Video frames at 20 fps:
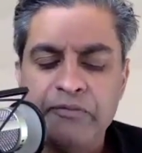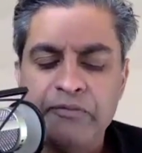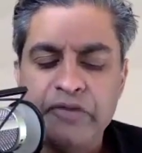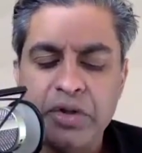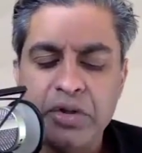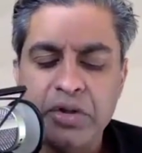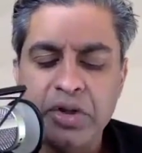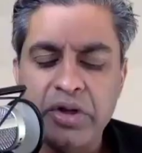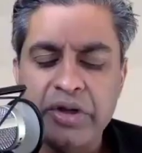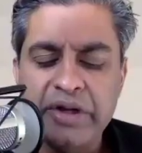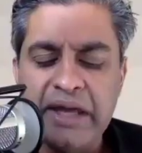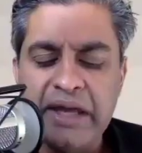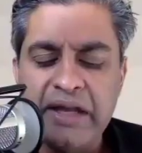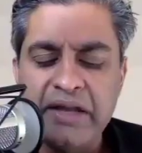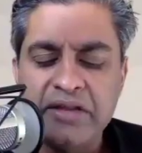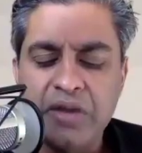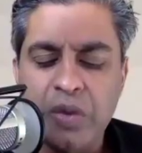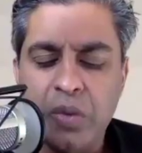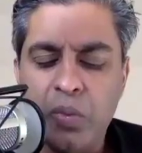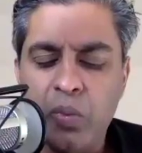if you look at
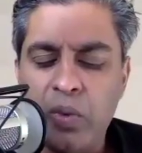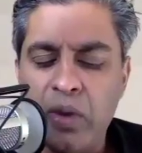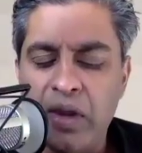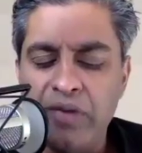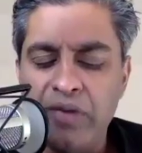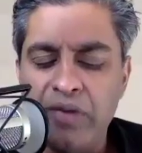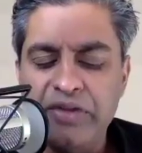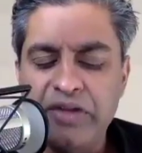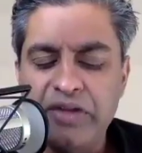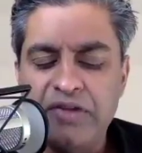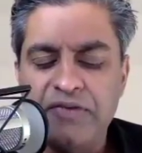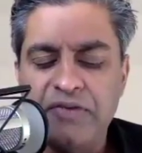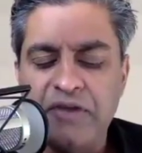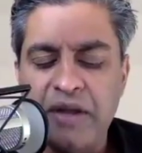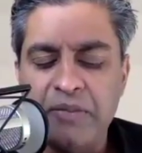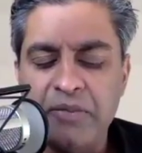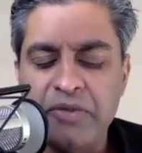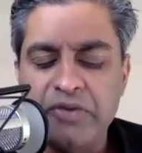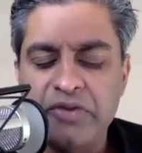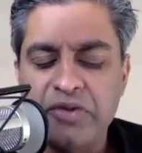it, the wealthiest
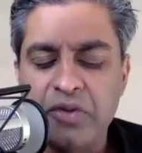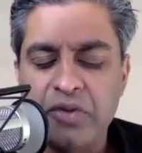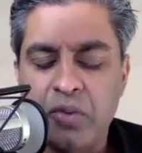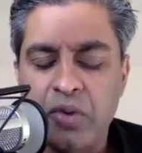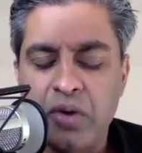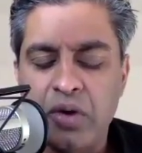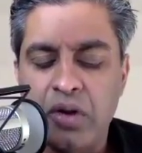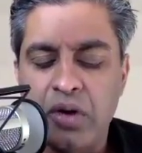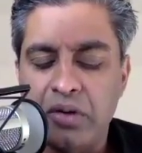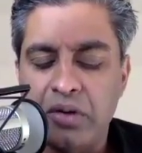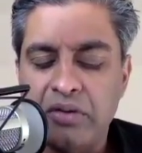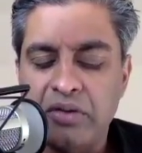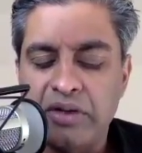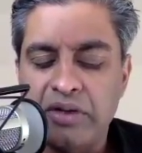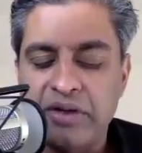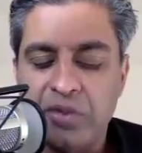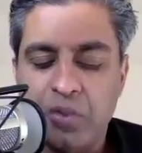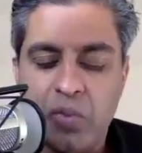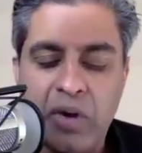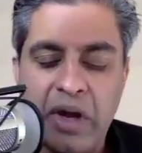families in the world, like
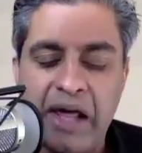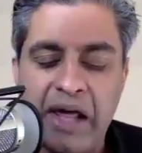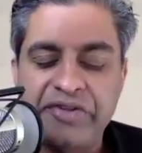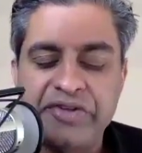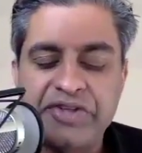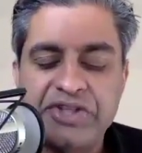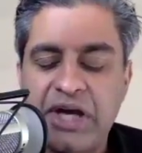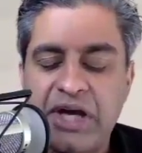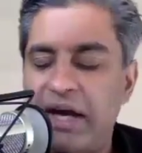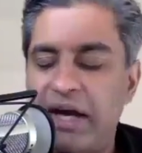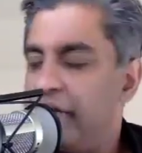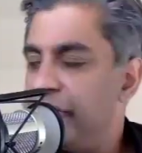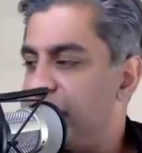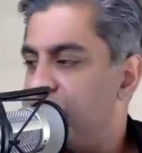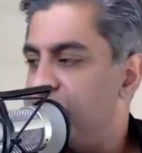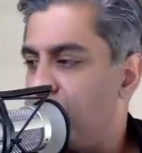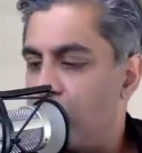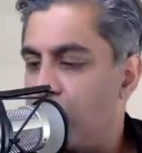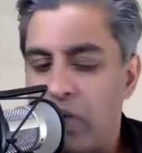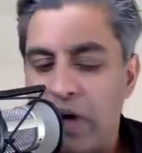the Rothschilds
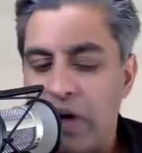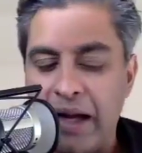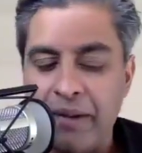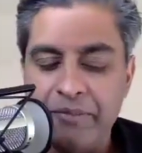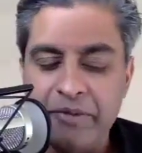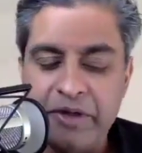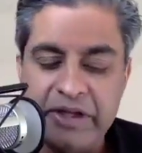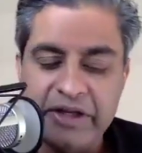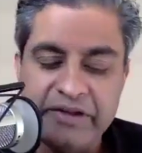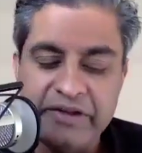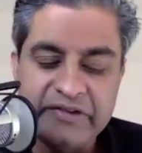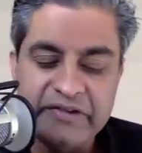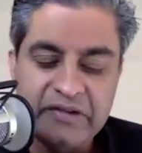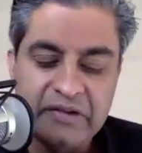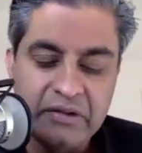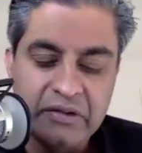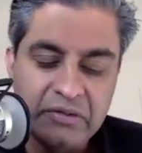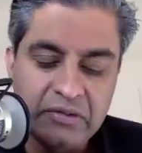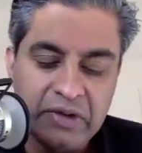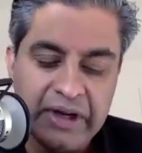and the Romneys,
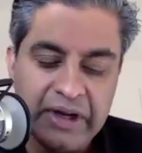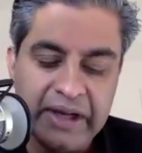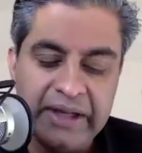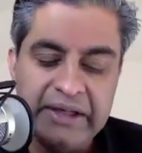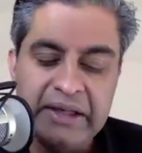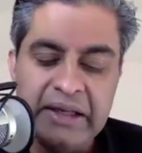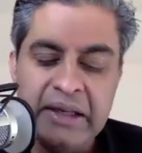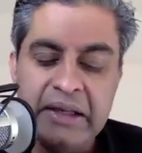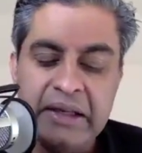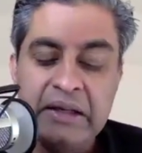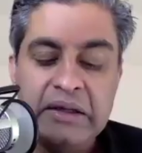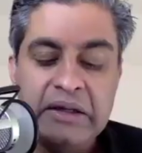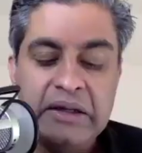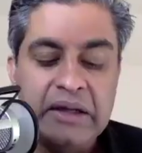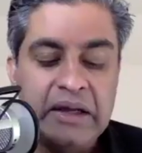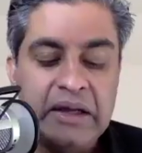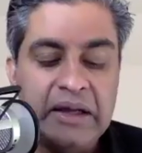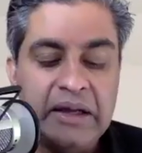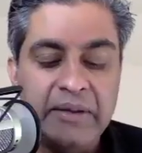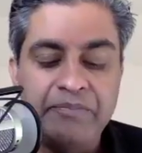right?
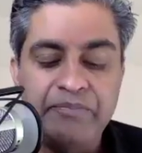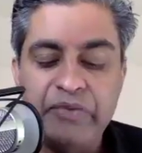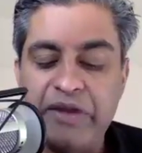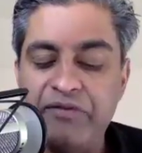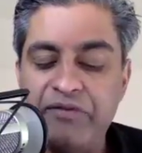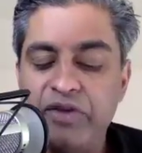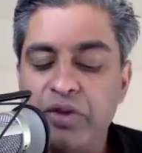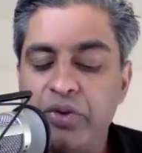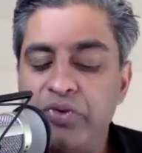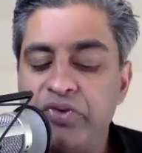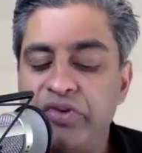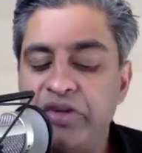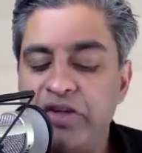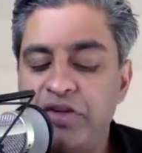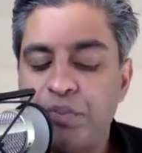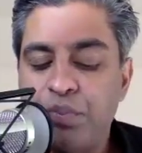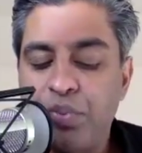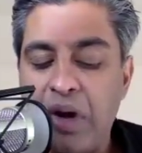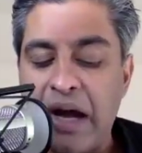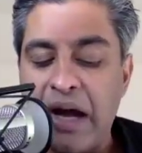Uh, they've used these
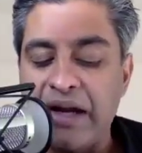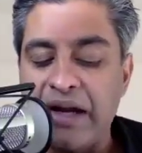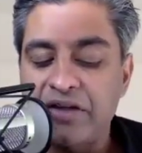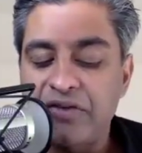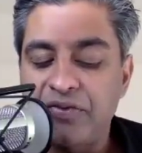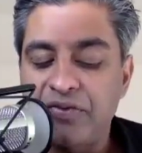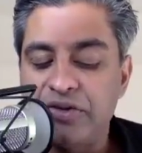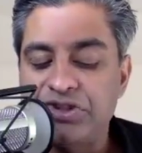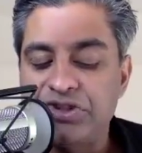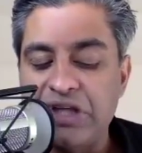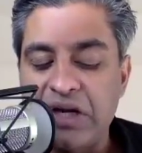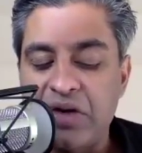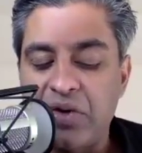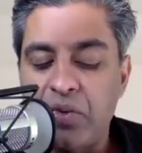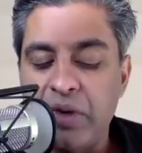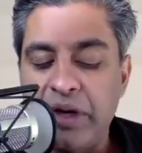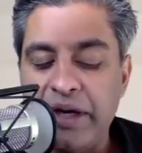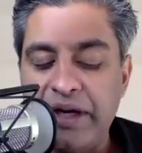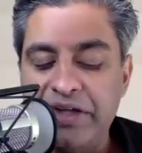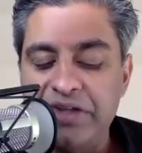products for
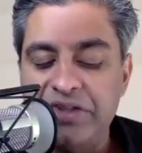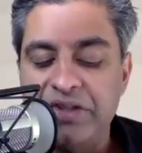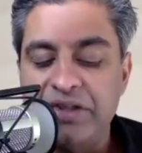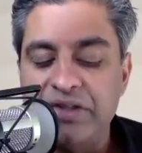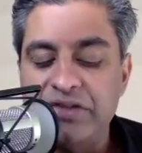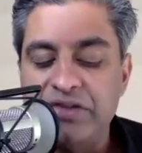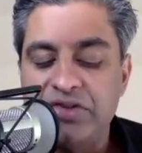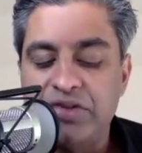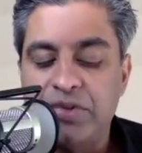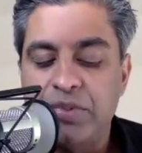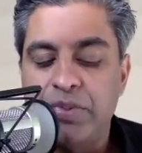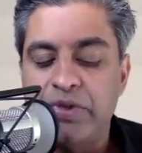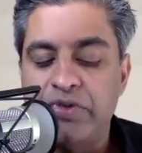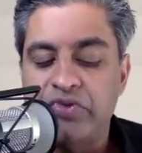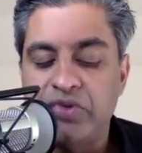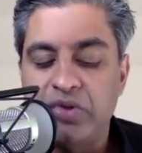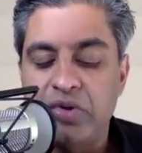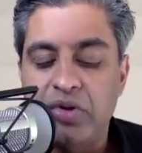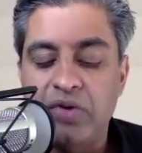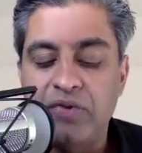generations to
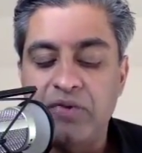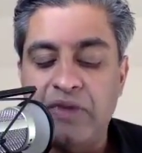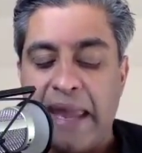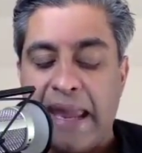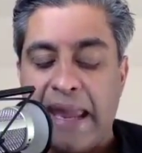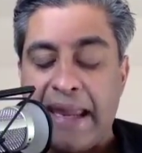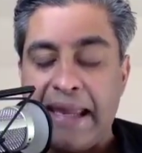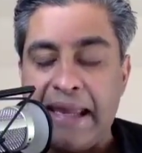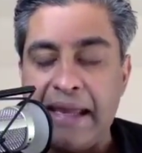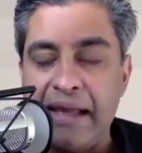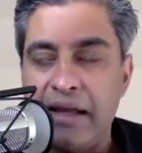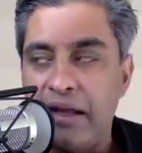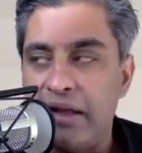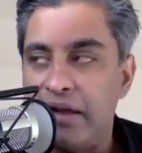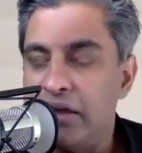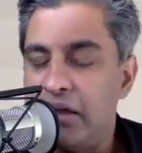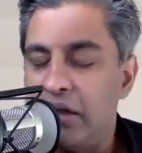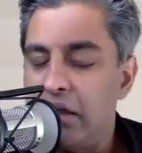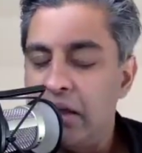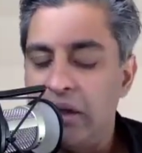preserve
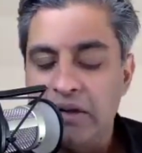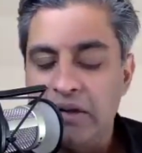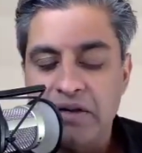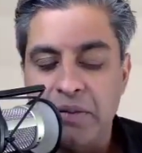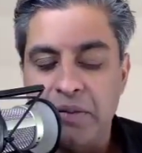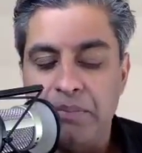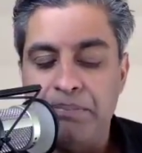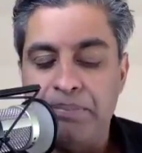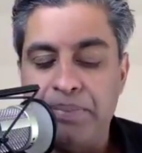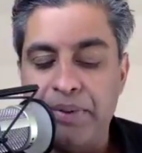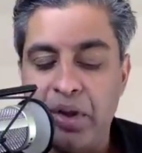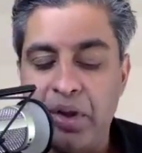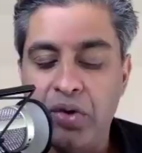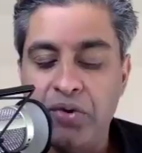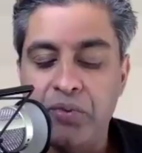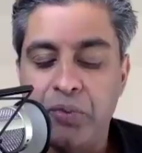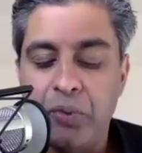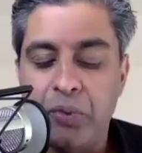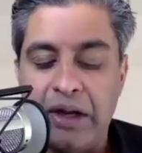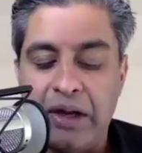and to build
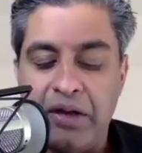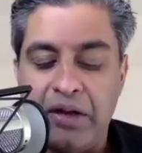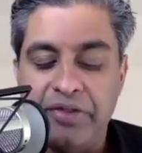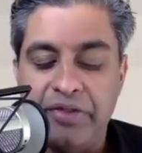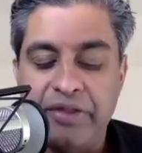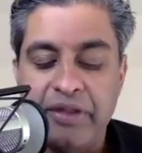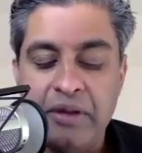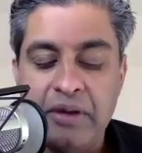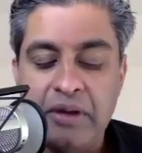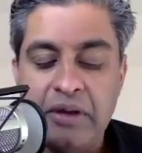wealth.